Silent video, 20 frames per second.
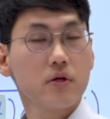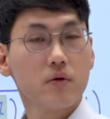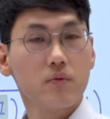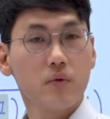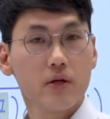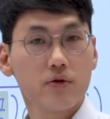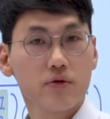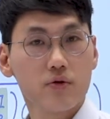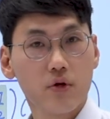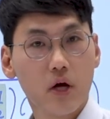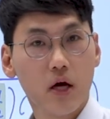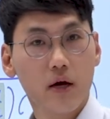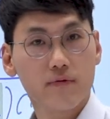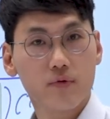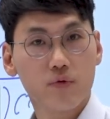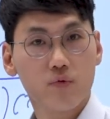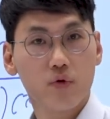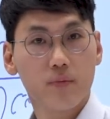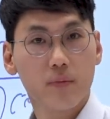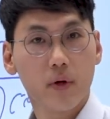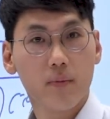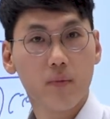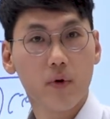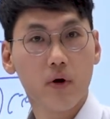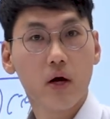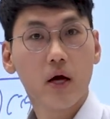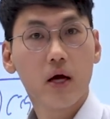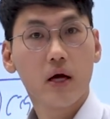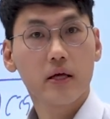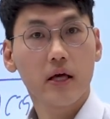what do you have to
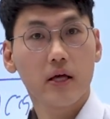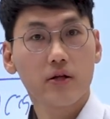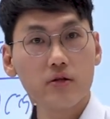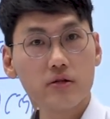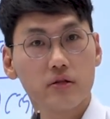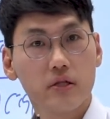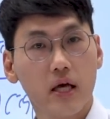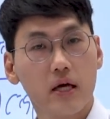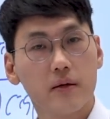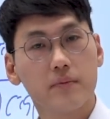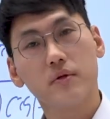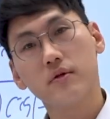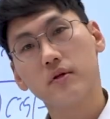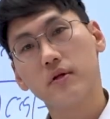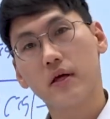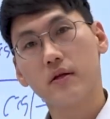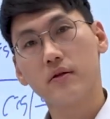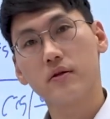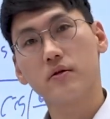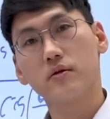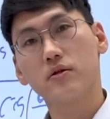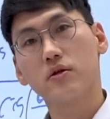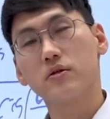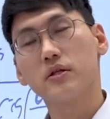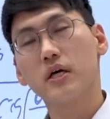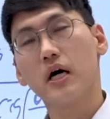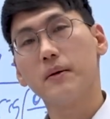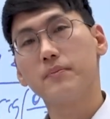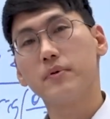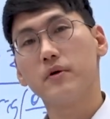remember? Can you tell me the
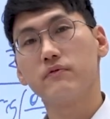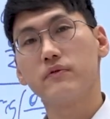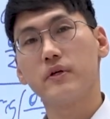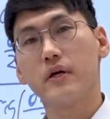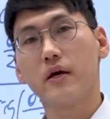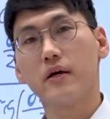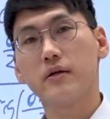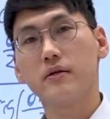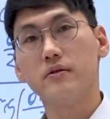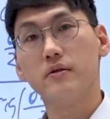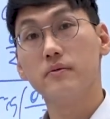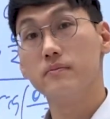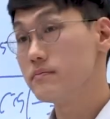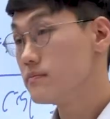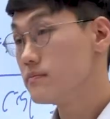type of the angle?